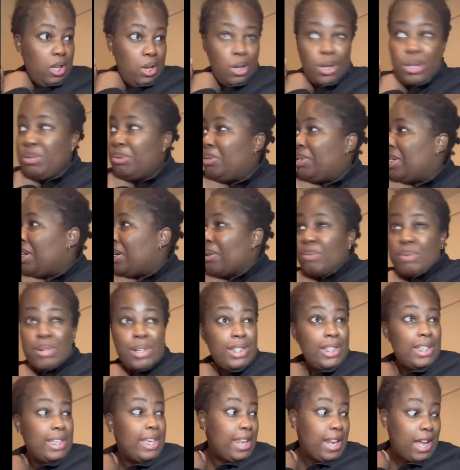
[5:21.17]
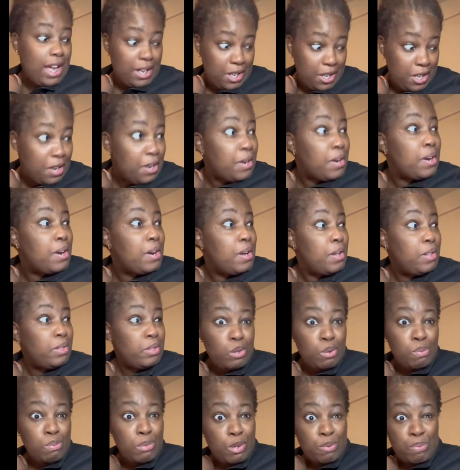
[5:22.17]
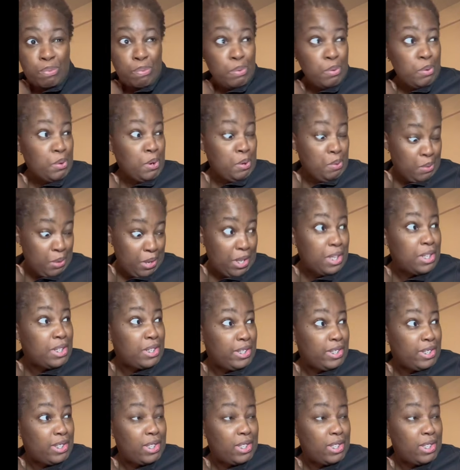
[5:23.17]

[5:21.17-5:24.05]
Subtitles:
Oh dear, we need to get out of here. Too much brokies.